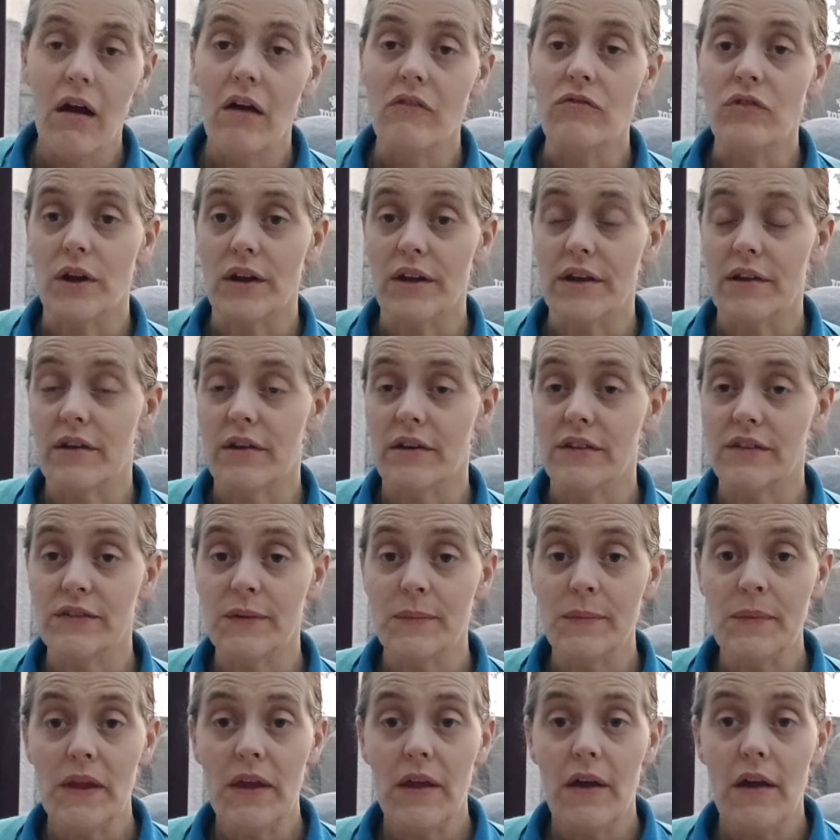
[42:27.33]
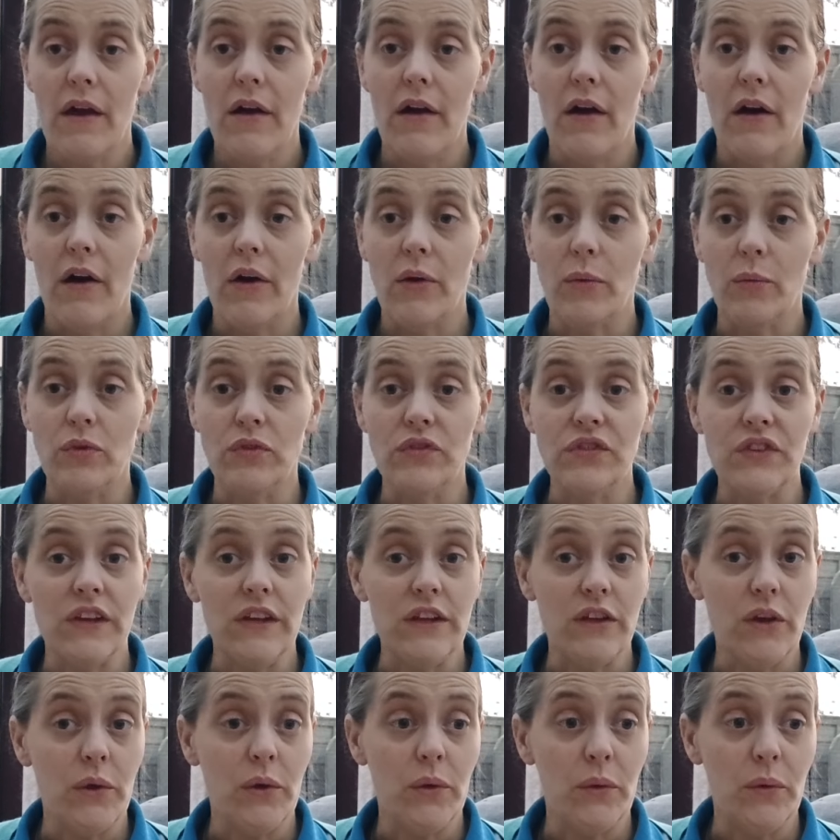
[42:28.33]
Right, guys, I will see
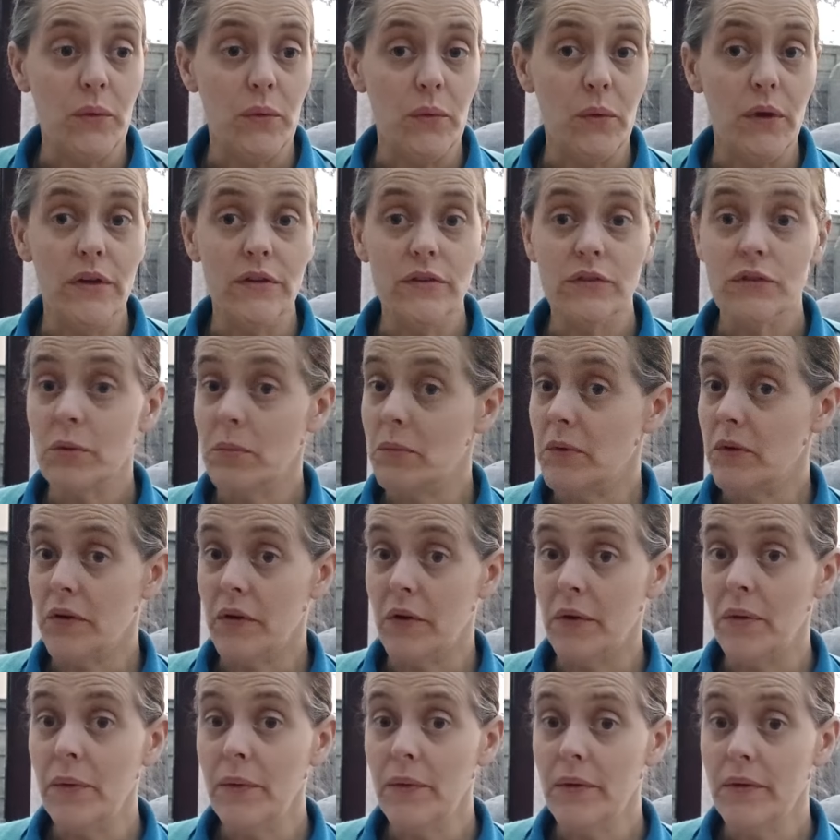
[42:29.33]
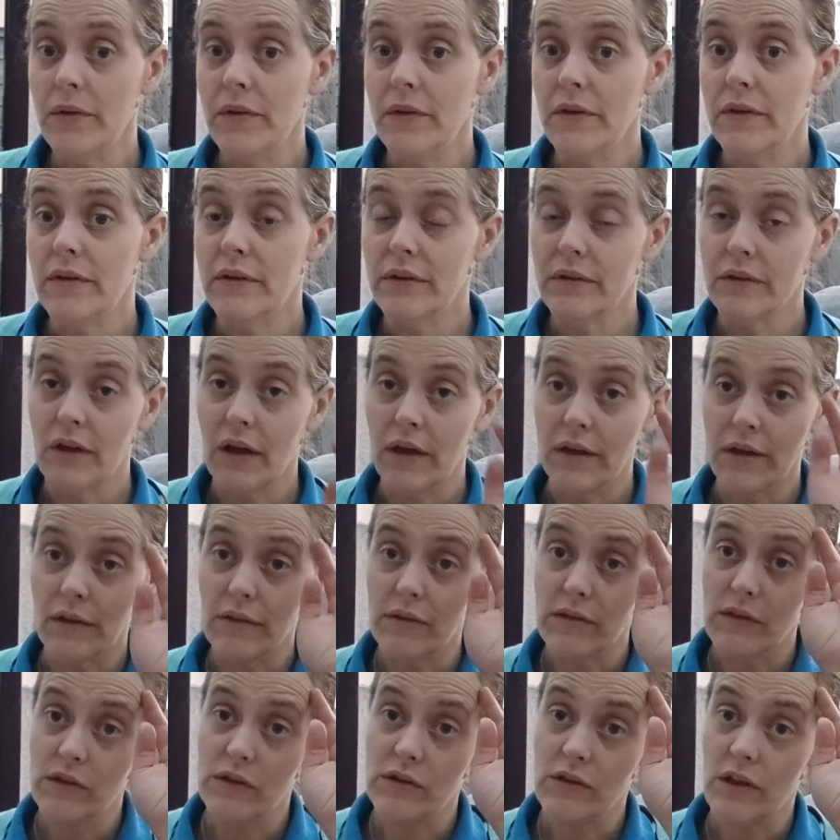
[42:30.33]
you tomorrow,
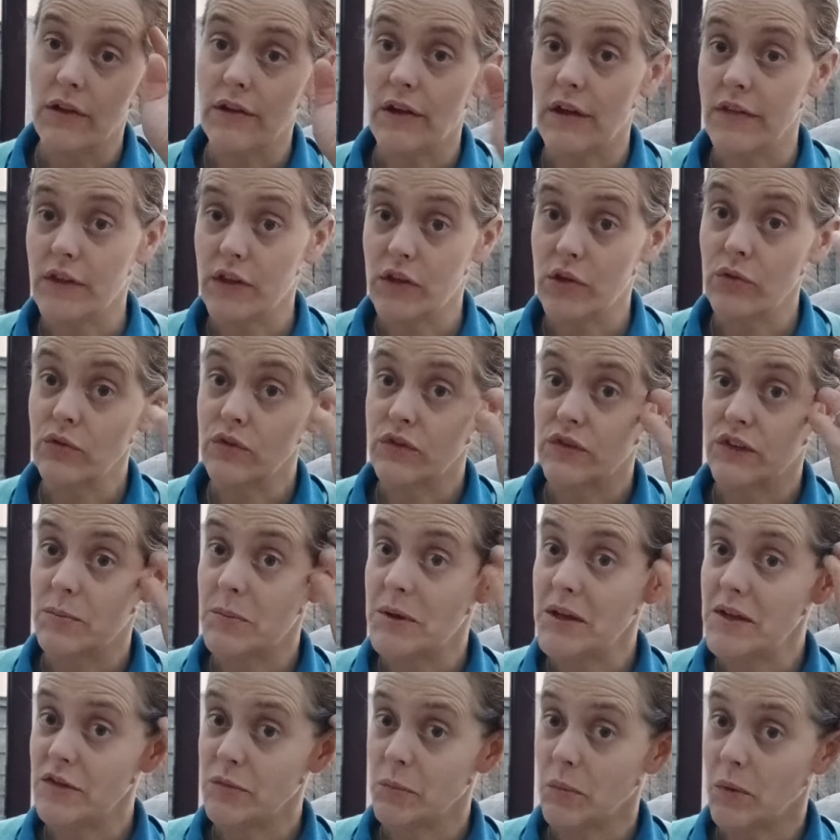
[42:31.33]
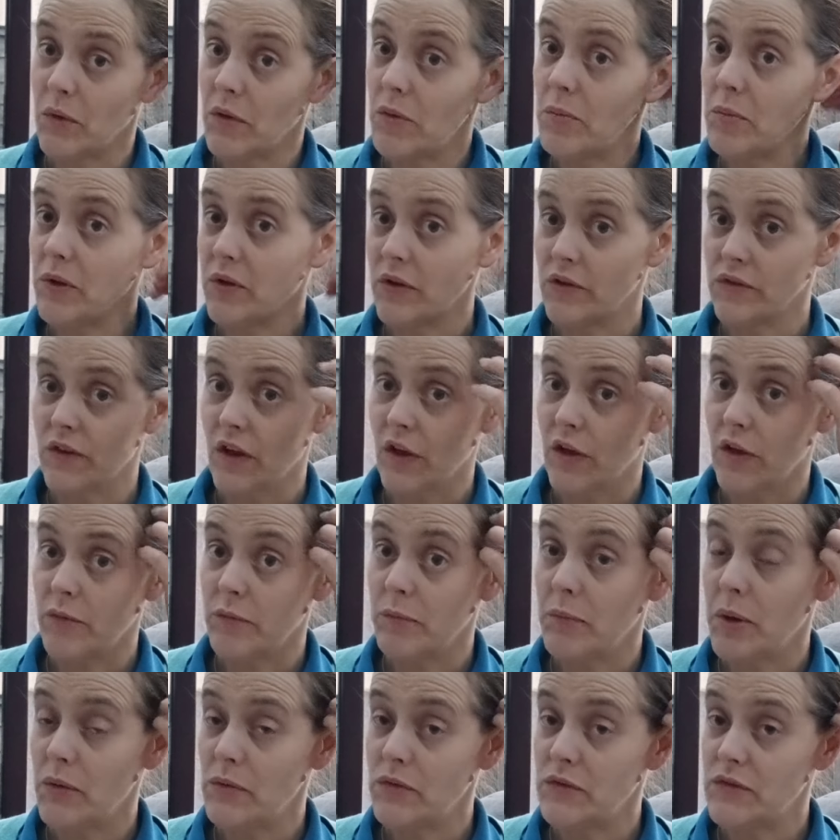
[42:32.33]
and either you'll see me tomorrow because I'll have
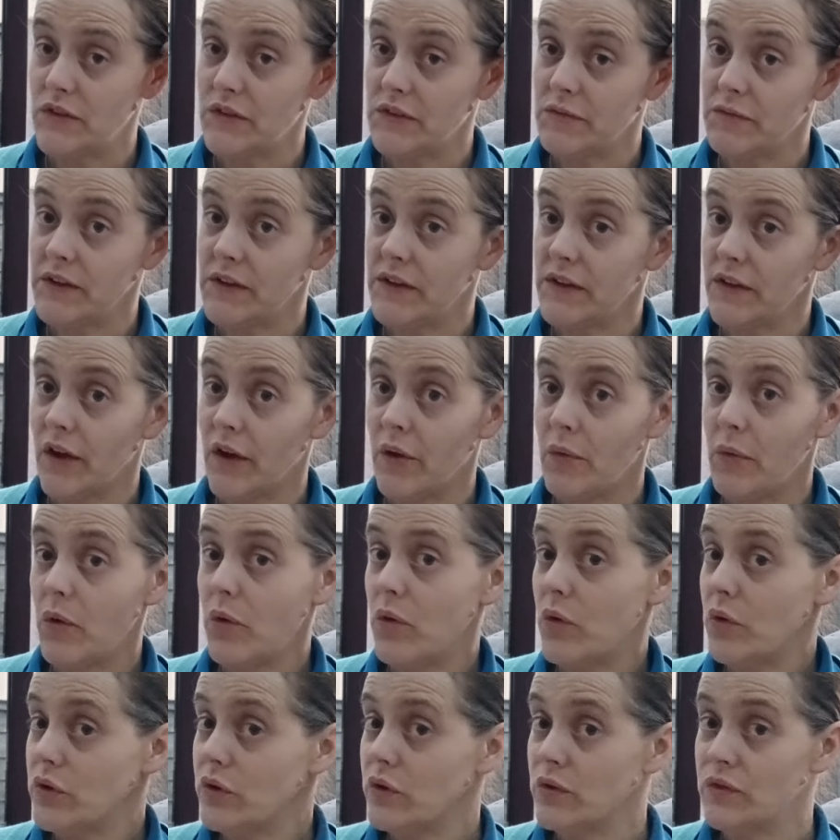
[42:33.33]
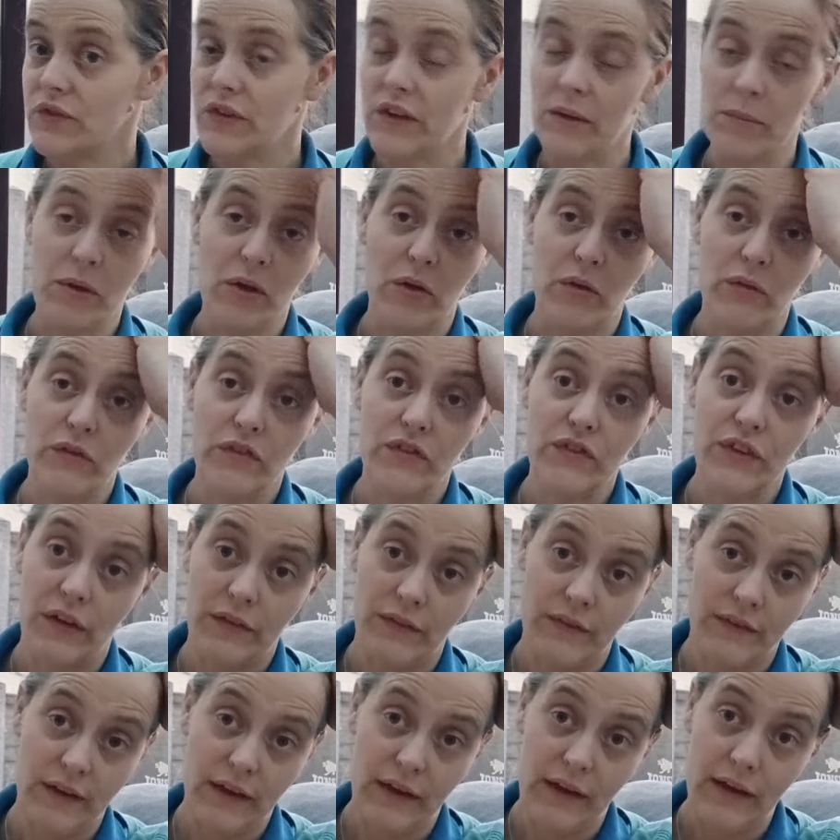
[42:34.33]
posted the video, or you'll see me on
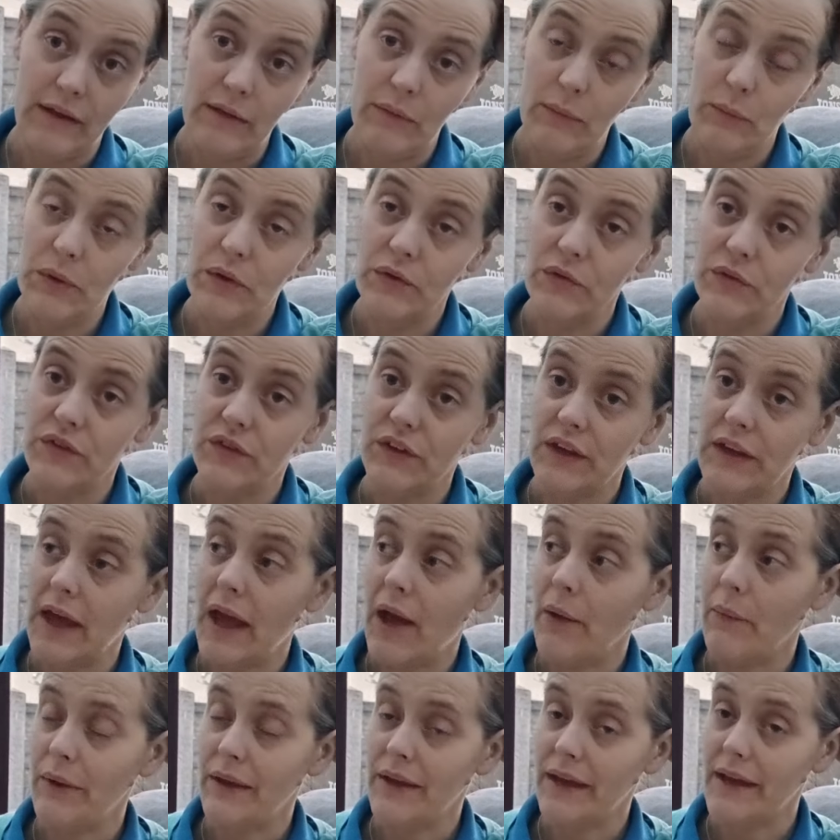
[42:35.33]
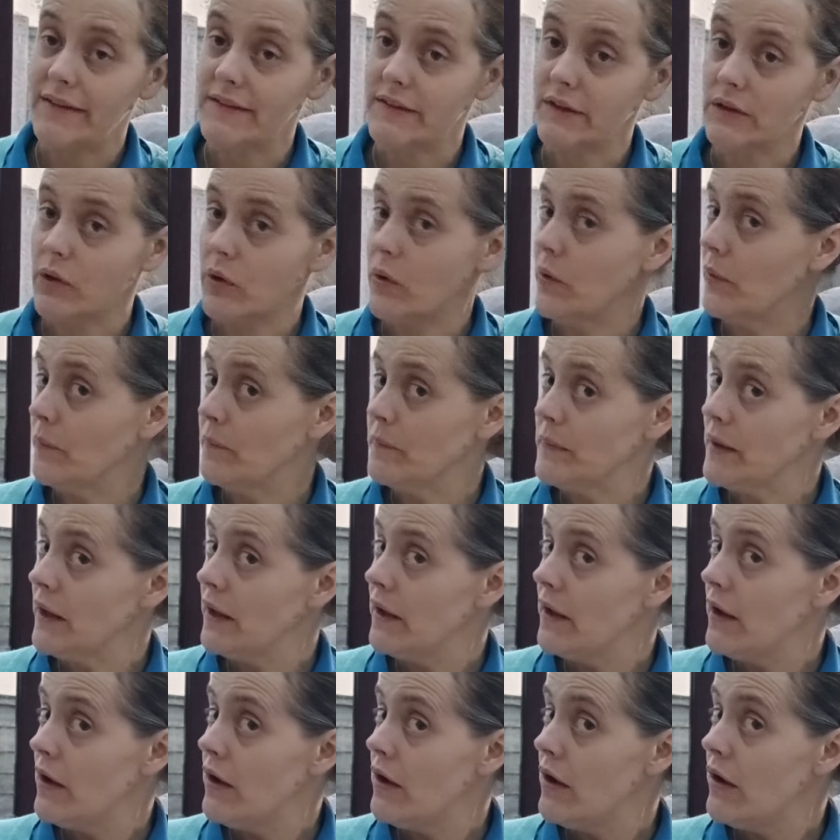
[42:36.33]
Sunday. We'll see how I get along.
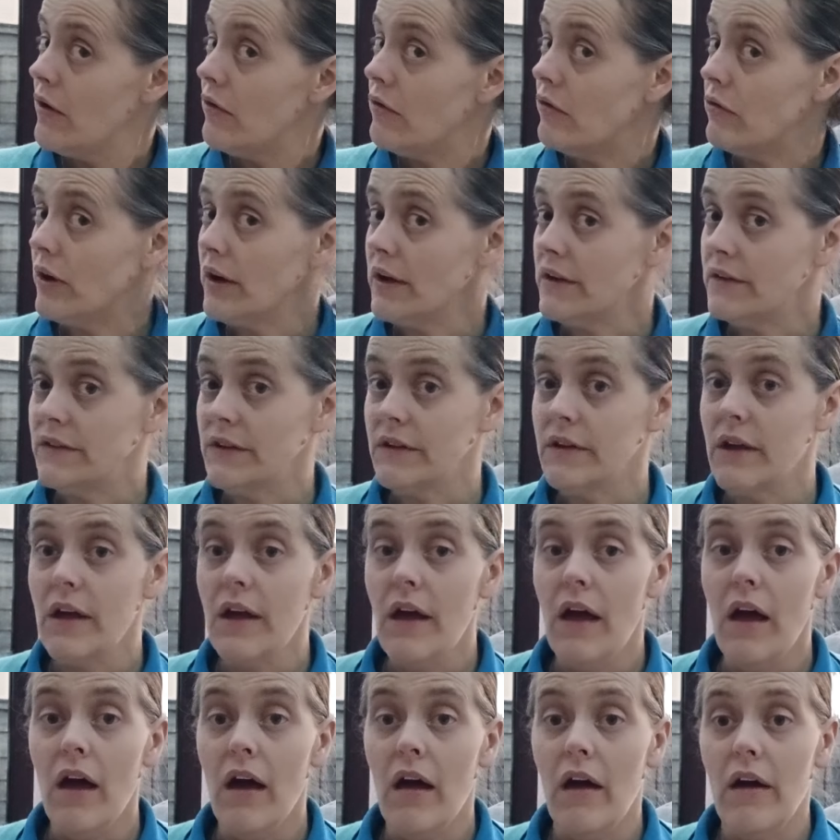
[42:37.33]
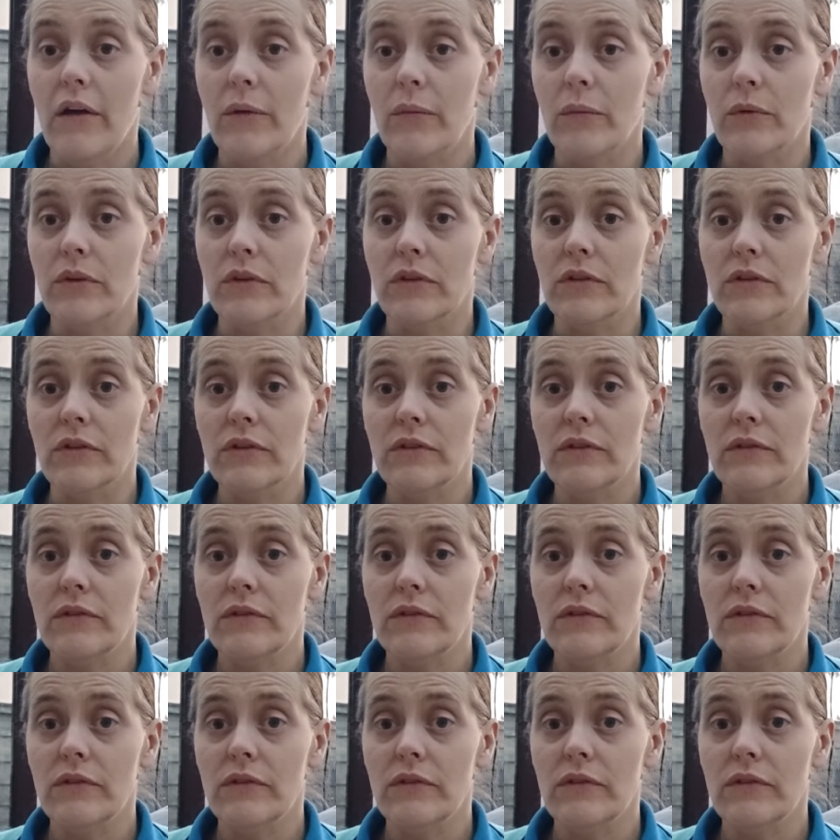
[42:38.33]
Right, I will